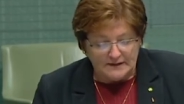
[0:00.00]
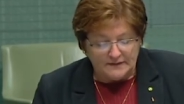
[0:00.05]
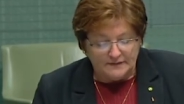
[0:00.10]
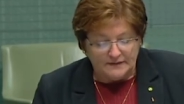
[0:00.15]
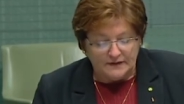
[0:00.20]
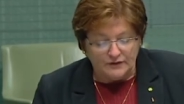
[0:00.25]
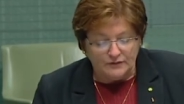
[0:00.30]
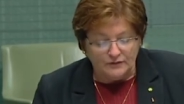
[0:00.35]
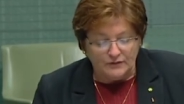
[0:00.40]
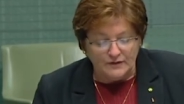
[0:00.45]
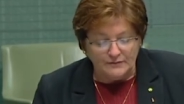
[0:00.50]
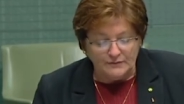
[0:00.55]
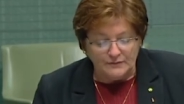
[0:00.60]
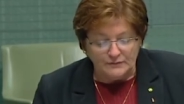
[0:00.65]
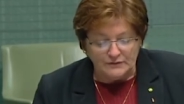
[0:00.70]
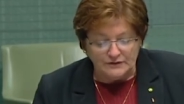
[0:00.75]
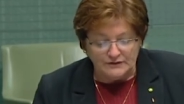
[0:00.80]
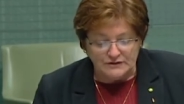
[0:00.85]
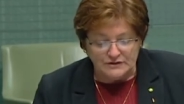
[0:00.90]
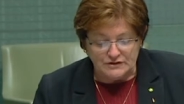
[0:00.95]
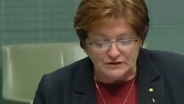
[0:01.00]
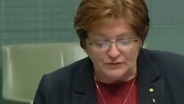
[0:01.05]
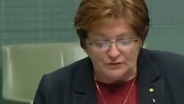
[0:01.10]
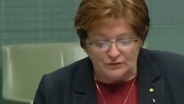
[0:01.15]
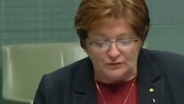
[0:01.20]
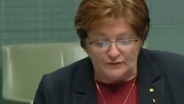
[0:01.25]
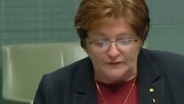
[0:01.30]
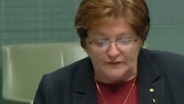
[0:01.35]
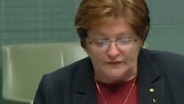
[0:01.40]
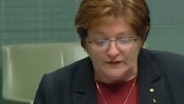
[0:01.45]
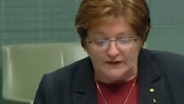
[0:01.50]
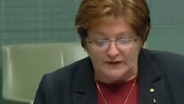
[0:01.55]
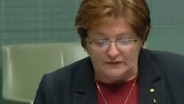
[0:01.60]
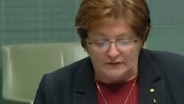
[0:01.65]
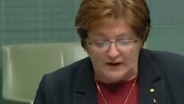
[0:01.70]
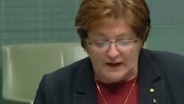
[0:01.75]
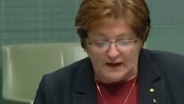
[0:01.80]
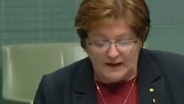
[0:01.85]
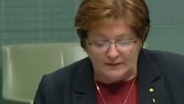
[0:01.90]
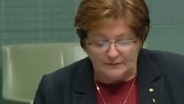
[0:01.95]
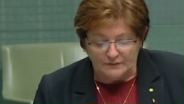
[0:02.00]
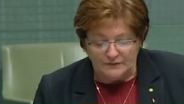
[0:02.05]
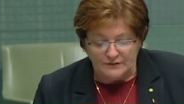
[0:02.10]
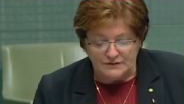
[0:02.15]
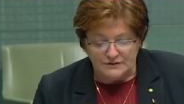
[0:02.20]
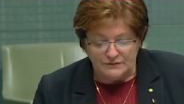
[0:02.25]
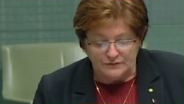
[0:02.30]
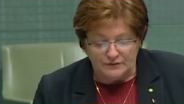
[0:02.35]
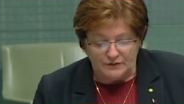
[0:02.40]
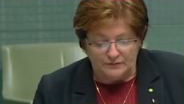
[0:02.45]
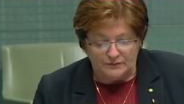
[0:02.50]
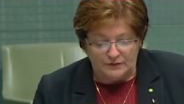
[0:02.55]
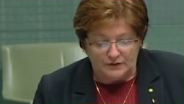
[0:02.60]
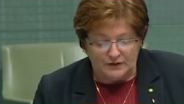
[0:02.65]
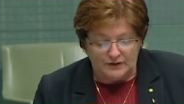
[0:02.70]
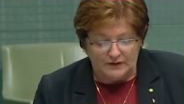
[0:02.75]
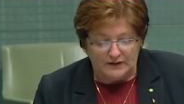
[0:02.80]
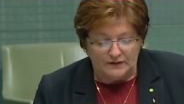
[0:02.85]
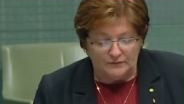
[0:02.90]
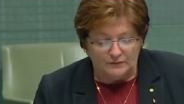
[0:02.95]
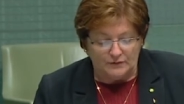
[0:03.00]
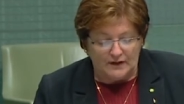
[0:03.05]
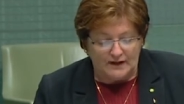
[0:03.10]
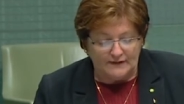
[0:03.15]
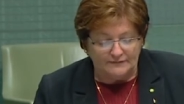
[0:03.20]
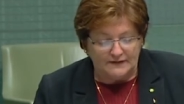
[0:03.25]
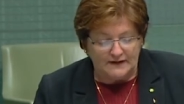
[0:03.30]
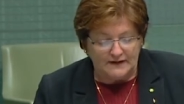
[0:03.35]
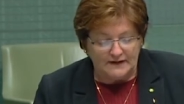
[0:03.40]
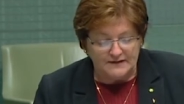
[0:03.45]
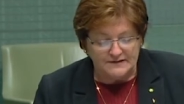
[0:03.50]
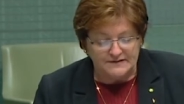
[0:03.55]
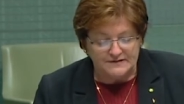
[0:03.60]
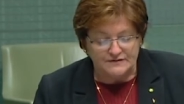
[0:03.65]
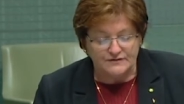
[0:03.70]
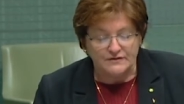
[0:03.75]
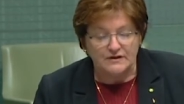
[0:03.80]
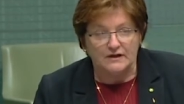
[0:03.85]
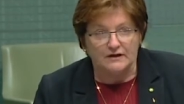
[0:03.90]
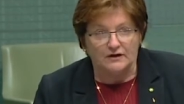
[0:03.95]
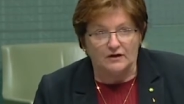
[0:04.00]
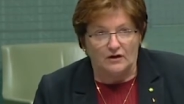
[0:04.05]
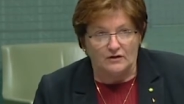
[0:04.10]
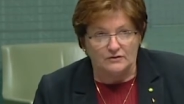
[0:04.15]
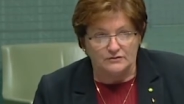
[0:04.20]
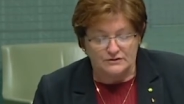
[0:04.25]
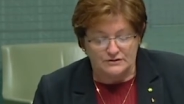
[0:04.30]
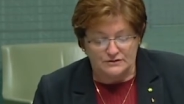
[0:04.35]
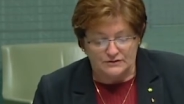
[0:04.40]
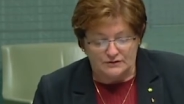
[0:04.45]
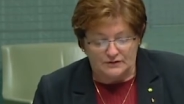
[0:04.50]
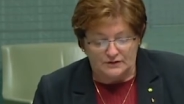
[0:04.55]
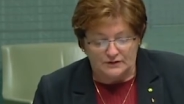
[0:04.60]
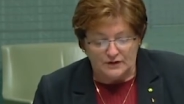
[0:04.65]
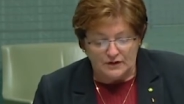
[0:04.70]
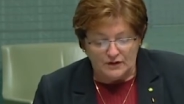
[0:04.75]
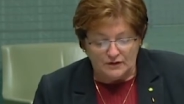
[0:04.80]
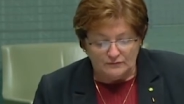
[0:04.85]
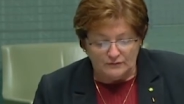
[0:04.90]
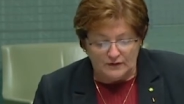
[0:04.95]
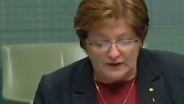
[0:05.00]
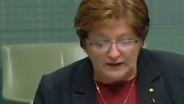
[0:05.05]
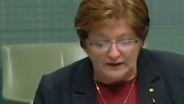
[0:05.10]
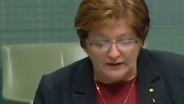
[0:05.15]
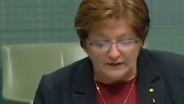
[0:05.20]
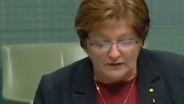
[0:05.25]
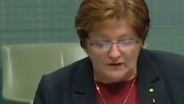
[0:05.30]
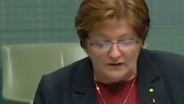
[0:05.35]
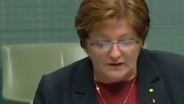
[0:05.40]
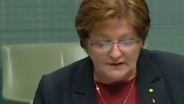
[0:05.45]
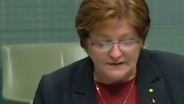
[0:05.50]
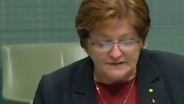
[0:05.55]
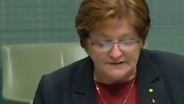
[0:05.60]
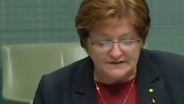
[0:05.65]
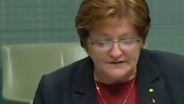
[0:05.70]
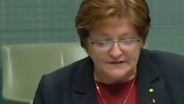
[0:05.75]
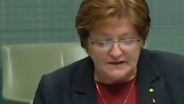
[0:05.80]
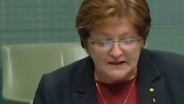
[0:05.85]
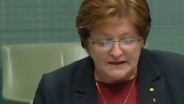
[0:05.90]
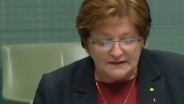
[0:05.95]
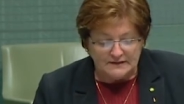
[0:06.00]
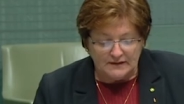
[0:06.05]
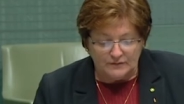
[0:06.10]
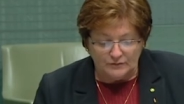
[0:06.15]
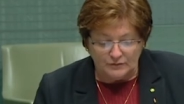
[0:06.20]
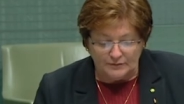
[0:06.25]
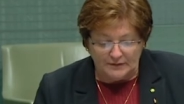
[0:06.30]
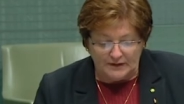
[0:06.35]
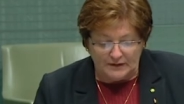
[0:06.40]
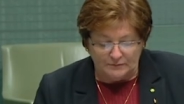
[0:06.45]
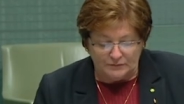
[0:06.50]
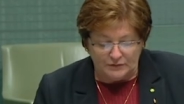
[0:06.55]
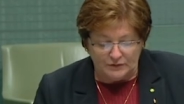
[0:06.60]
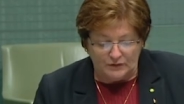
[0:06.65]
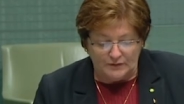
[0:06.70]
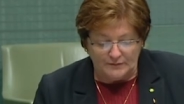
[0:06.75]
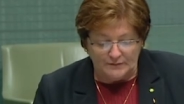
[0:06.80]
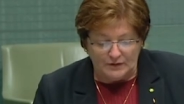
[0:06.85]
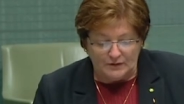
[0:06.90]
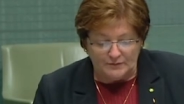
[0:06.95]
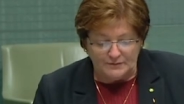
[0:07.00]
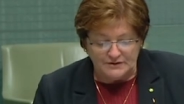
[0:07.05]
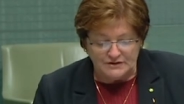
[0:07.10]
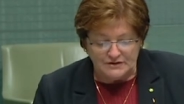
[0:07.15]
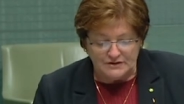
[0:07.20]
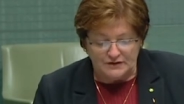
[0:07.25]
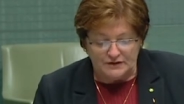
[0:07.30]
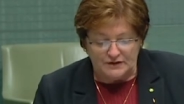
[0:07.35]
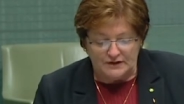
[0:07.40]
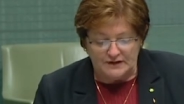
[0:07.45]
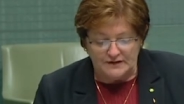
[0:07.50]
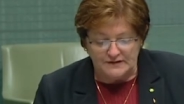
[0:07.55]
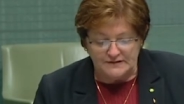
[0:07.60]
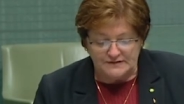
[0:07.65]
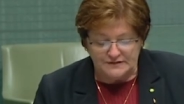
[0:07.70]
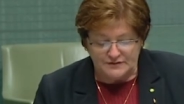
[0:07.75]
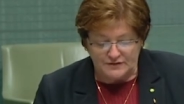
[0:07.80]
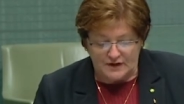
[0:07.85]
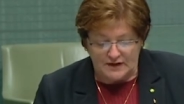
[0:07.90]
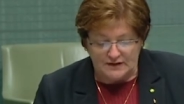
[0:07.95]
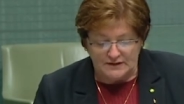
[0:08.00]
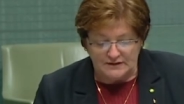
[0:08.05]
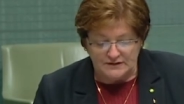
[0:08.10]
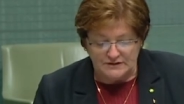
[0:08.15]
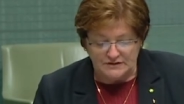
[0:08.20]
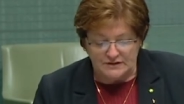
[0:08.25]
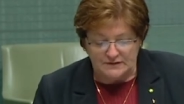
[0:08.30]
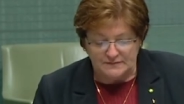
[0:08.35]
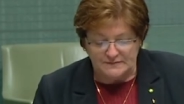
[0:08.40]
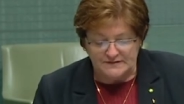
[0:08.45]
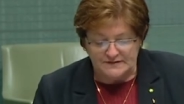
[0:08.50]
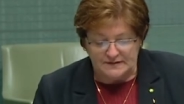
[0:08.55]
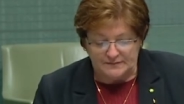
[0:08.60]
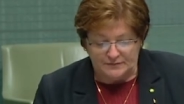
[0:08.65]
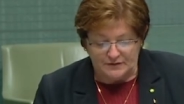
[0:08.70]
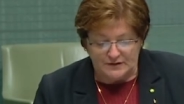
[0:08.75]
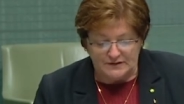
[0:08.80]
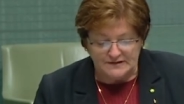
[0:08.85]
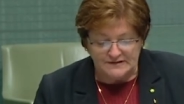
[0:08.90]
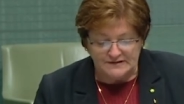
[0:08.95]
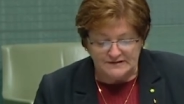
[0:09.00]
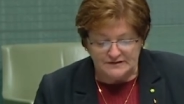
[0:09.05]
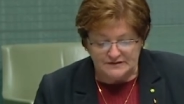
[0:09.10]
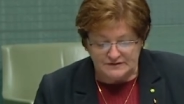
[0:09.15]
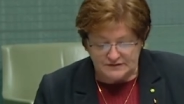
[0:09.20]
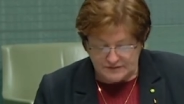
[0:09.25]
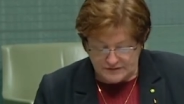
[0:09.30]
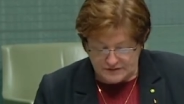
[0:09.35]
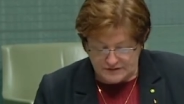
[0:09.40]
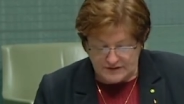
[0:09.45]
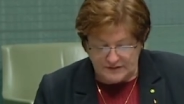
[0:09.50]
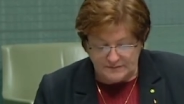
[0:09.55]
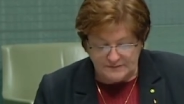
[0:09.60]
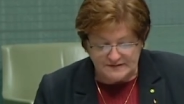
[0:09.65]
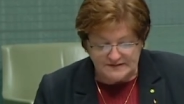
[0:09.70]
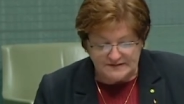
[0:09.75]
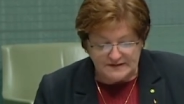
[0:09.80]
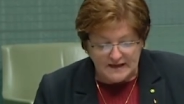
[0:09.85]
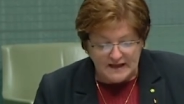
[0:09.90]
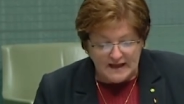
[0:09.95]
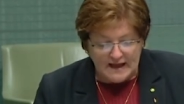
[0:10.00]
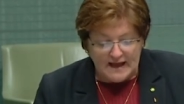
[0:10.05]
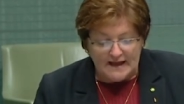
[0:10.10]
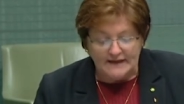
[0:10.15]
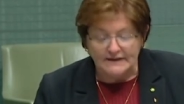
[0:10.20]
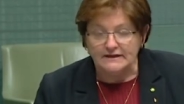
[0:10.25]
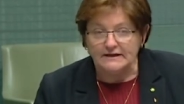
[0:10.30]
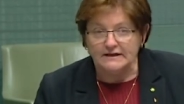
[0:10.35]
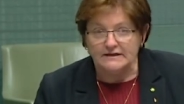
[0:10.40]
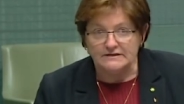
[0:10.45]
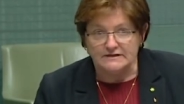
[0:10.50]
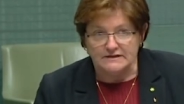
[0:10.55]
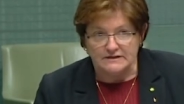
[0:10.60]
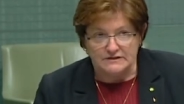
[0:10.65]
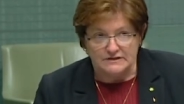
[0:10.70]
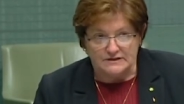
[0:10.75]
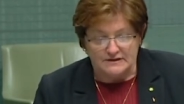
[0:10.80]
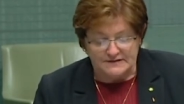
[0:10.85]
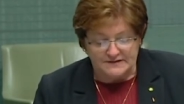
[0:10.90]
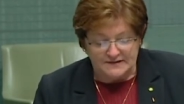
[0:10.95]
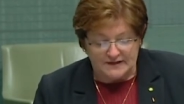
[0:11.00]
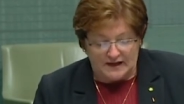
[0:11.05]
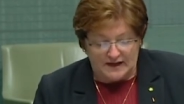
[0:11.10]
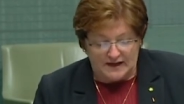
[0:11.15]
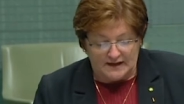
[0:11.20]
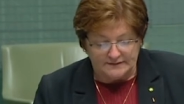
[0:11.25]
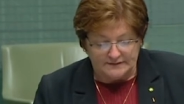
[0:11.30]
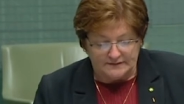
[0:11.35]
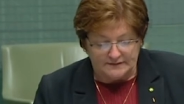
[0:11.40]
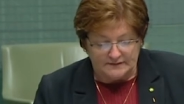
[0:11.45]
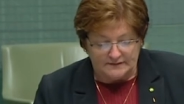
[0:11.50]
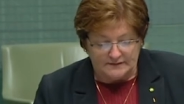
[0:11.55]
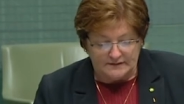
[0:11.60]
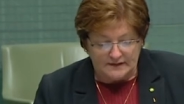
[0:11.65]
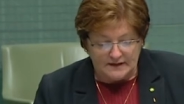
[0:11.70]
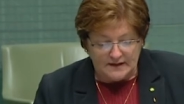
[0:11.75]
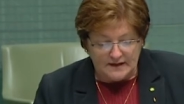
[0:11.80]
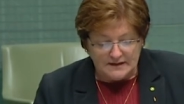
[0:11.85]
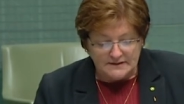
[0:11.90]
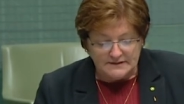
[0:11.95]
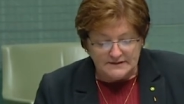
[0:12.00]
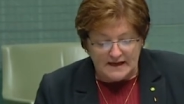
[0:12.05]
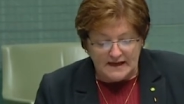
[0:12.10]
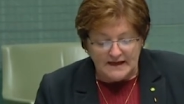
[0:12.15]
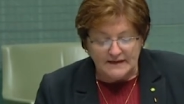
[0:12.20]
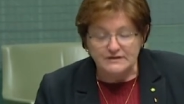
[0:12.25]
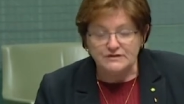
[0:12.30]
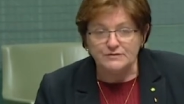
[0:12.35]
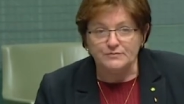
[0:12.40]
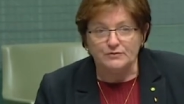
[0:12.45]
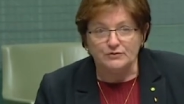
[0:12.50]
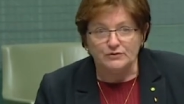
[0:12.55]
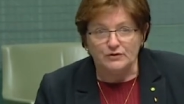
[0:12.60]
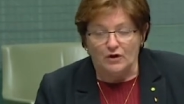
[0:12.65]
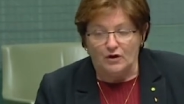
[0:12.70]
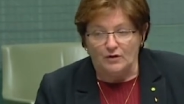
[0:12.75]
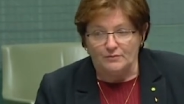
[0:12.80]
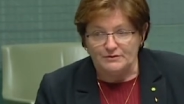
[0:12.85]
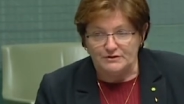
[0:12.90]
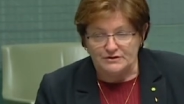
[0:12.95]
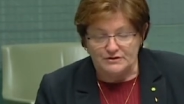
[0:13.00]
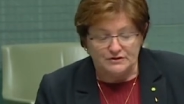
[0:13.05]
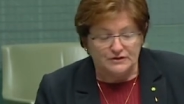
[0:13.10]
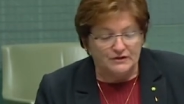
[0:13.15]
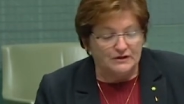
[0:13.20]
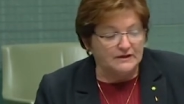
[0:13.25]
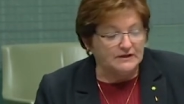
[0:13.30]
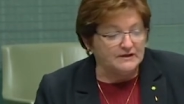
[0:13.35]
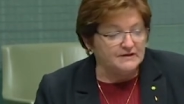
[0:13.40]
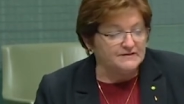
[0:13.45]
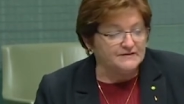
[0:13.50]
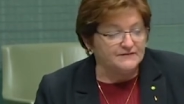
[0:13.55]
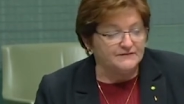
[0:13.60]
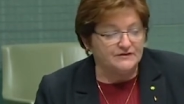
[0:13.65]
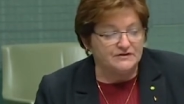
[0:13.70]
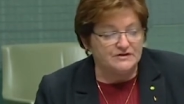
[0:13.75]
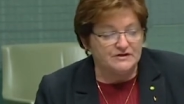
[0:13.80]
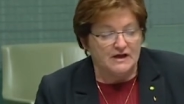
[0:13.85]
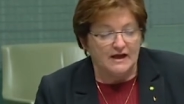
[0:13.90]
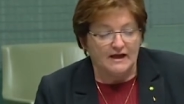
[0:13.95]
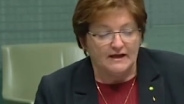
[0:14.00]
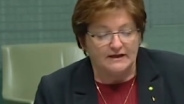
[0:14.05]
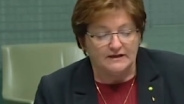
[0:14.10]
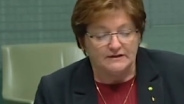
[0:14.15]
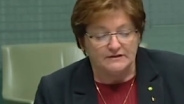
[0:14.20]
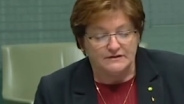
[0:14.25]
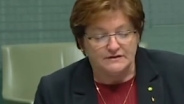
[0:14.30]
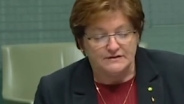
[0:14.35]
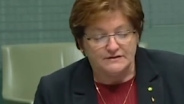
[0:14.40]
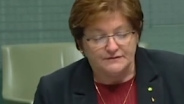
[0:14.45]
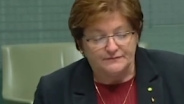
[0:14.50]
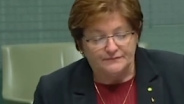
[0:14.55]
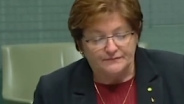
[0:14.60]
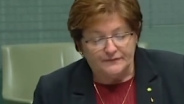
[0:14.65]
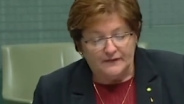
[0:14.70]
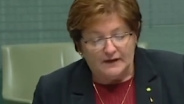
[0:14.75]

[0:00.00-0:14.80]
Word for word: The agreement will ensure that the Aboriginal community will have their history and culture recognised, there will be employment opportunities, traineeships, apprenticeships and an Indigenous garden. Tangible opportunities for change.